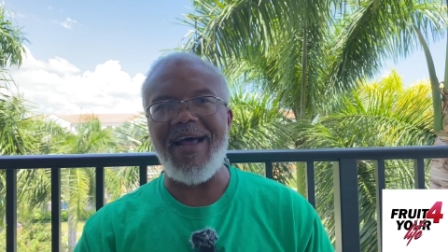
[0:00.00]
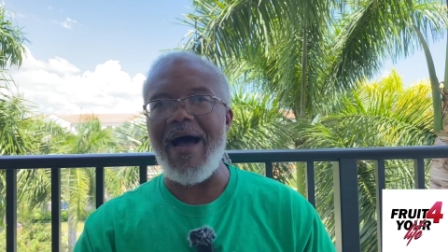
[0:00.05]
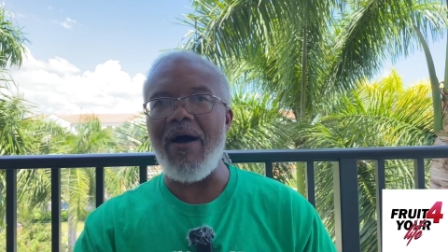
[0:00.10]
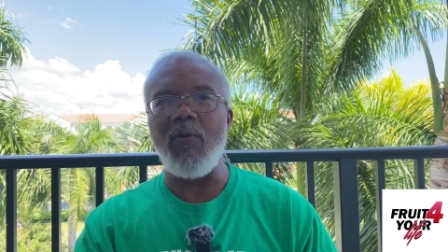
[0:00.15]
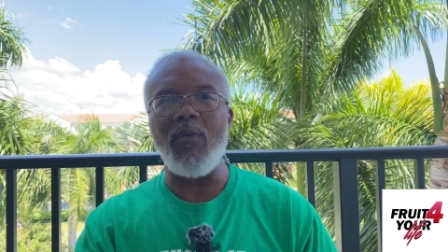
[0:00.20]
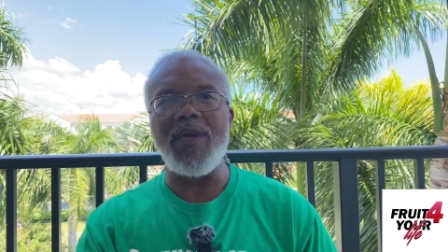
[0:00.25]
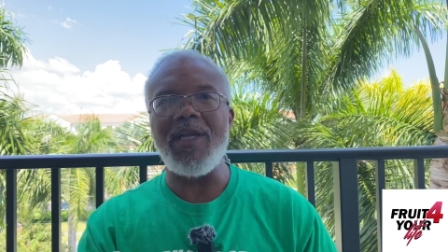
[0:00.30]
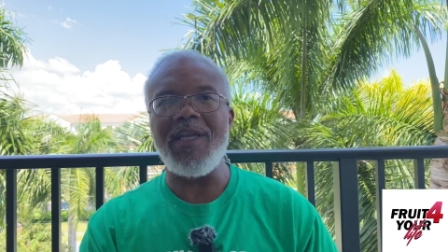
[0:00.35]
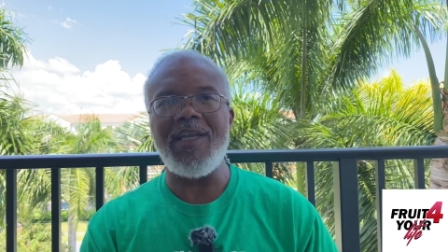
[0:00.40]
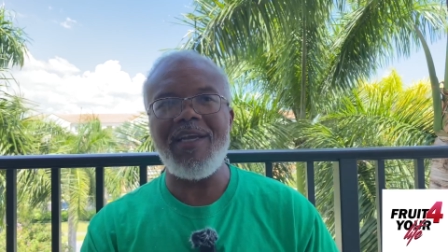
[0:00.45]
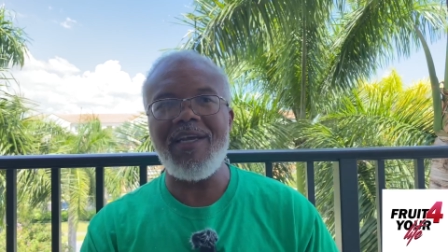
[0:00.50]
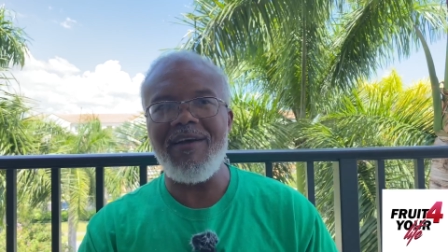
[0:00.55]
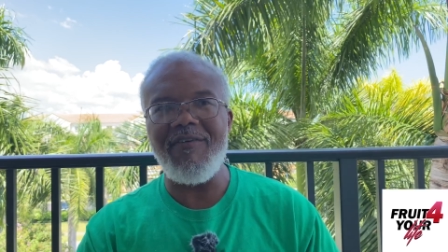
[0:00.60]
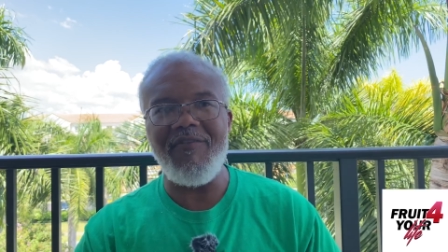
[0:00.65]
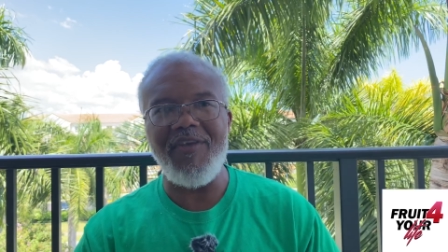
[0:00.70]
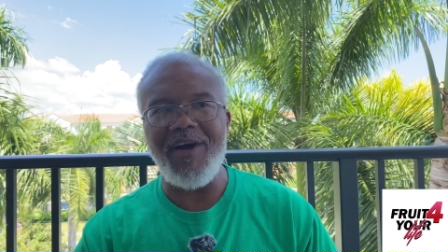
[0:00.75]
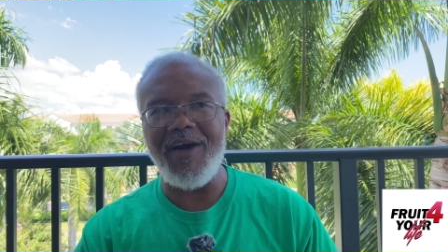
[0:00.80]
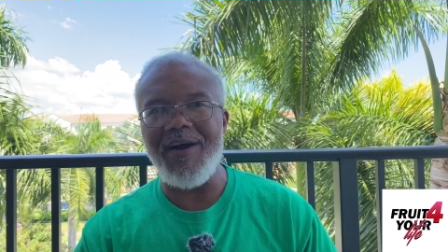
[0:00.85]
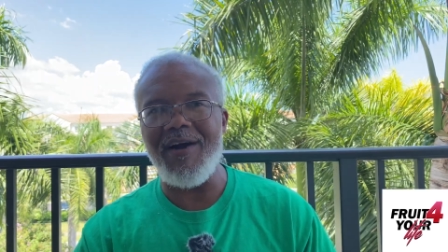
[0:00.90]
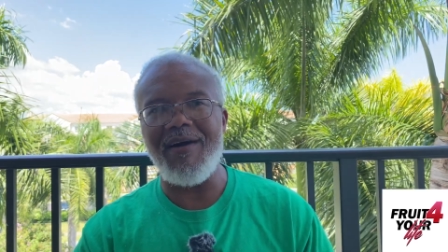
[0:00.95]
I wouldn't
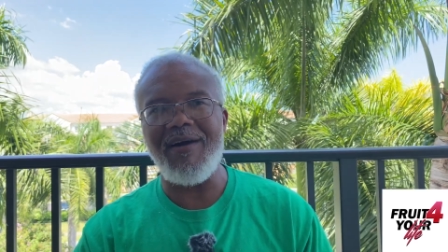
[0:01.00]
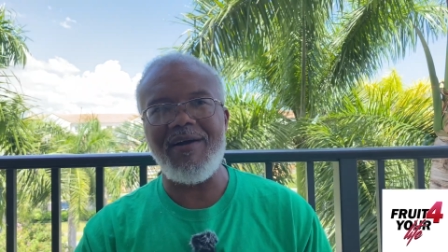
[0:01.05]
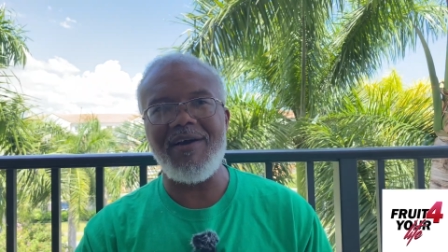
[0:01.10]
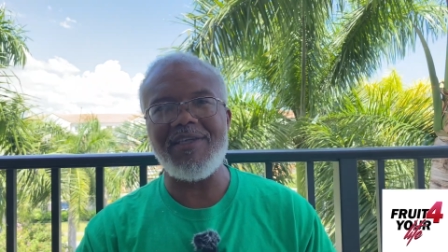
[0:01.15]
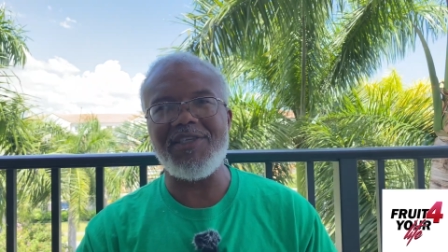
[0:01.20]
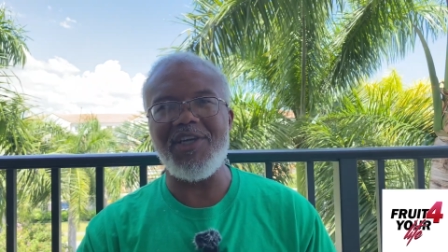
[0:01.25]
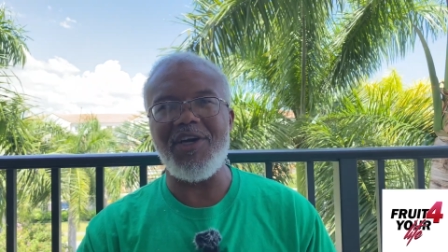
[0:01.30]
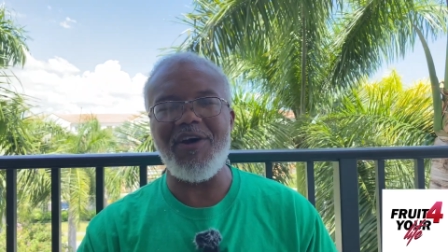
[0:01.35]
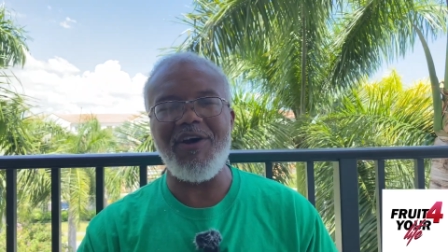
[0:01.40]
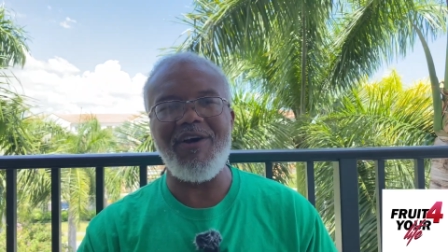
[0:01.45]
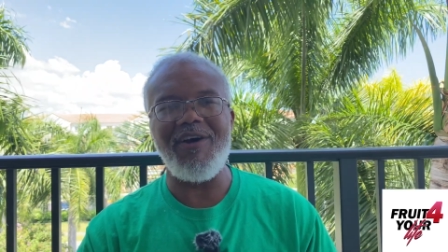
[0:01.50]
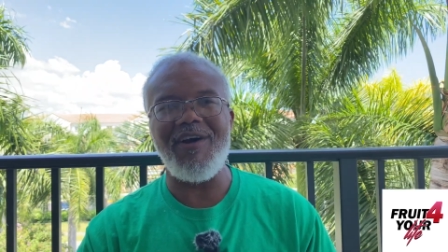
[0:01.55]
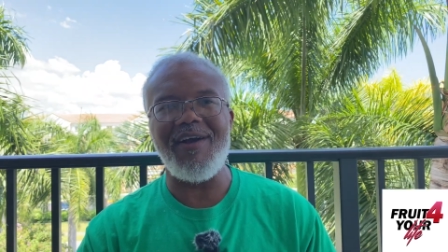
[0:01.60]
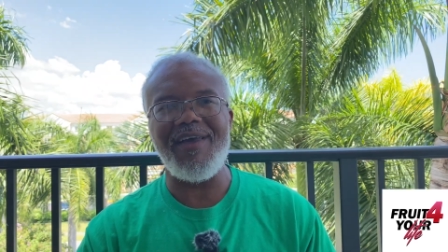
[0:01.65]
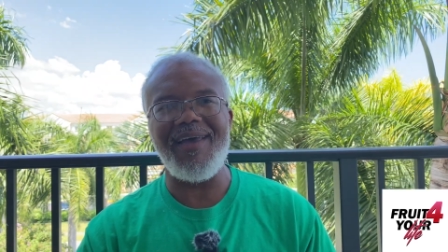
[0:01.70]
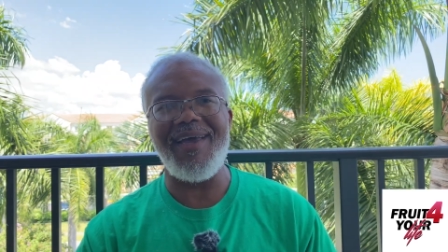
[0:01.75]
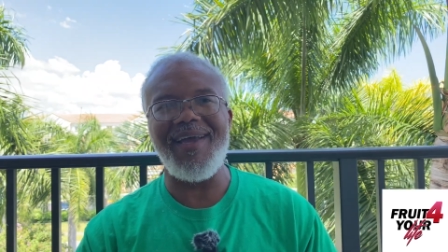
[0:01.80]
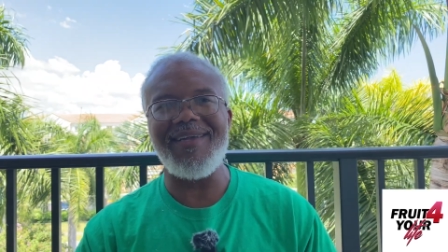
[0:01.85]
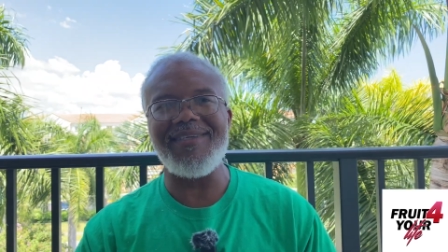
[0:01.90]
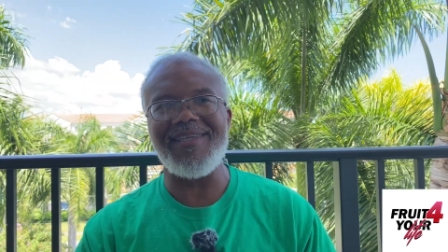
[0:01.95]
live there because of the
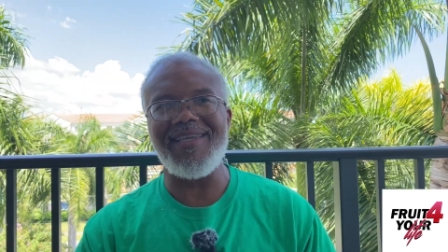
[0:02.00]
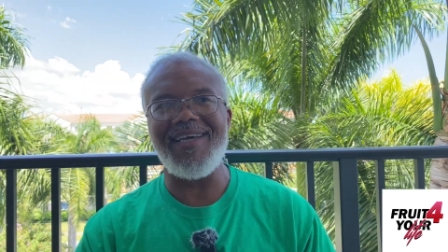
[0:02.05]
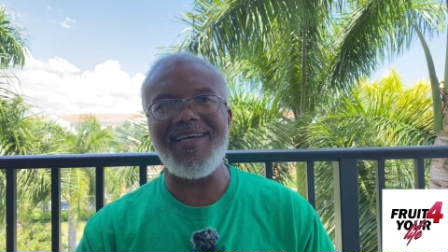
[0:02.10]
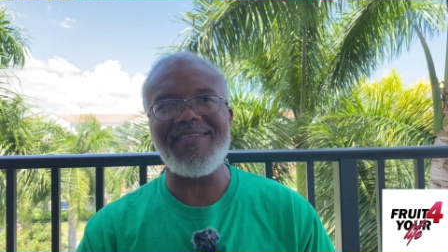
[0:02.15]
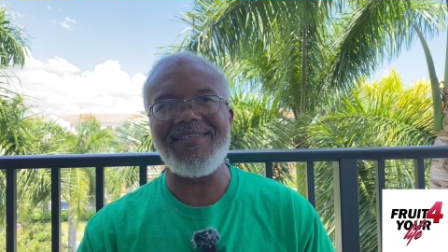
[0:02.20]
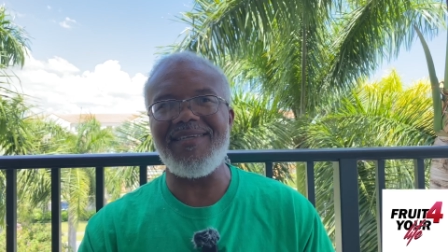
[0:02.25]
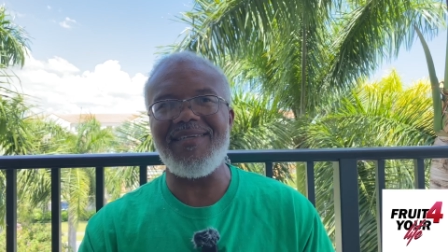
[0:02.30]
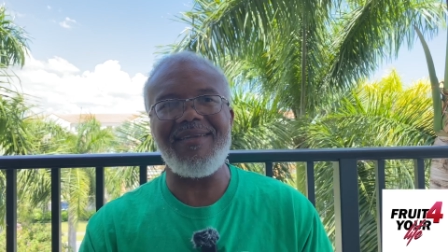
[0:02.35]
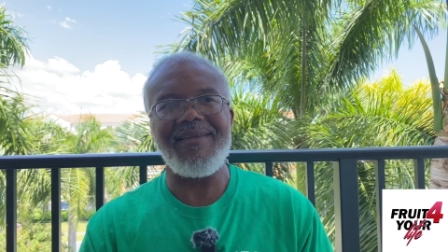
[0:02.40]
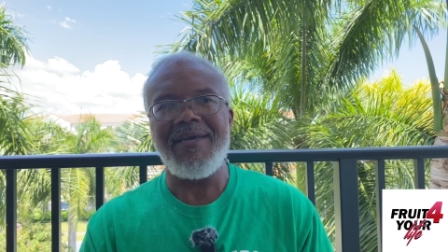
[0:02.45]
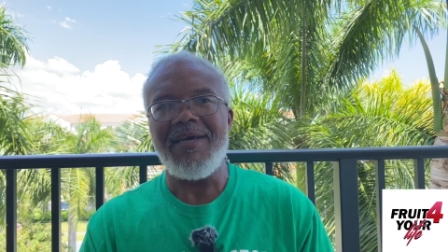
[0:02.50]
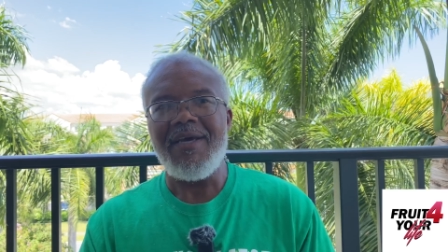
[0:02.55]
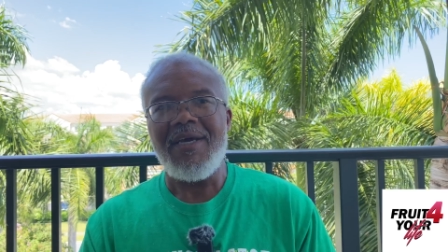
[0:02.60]
hurricanes. Listen,